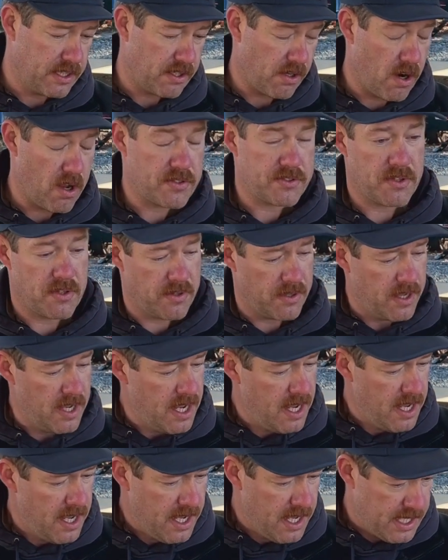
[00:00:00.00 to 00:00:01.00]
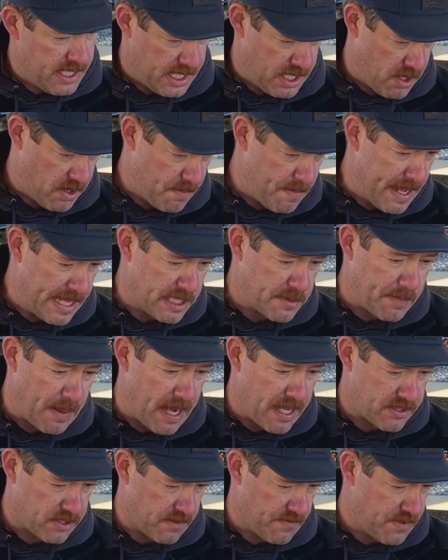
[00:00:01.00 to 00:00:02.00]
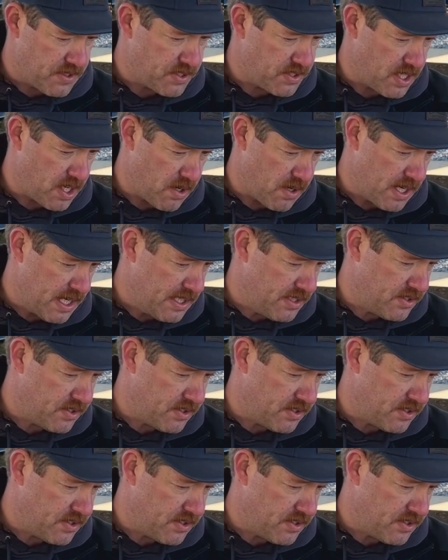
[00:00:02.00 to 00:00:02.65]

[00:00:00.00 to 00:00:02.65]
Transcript: They're also, the main sponsor of the series.